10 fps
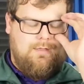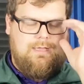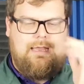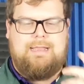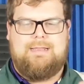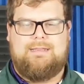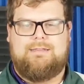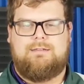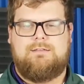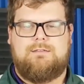
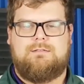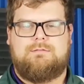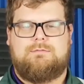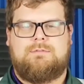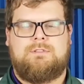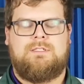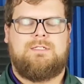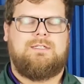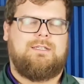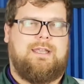And
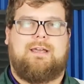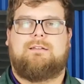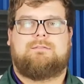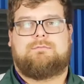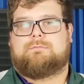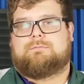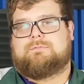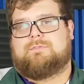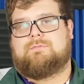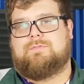yeah,
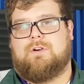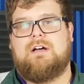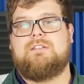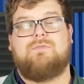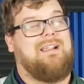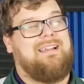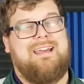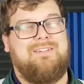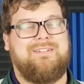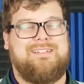for us right
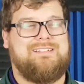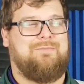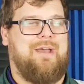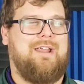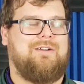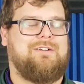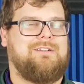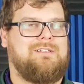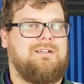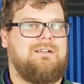now, it doesn't matter
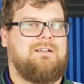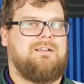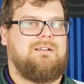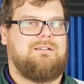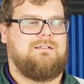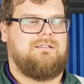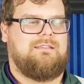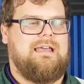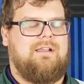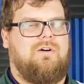
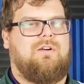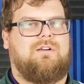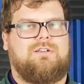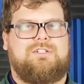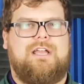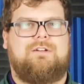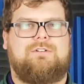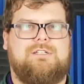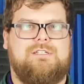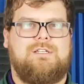that our channel
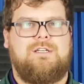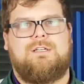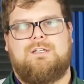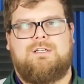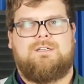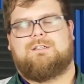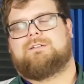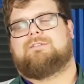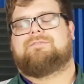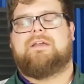is
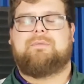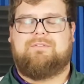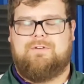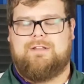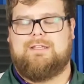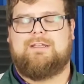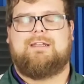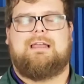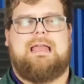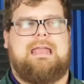family friendly
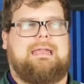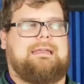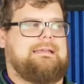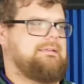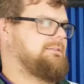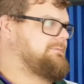and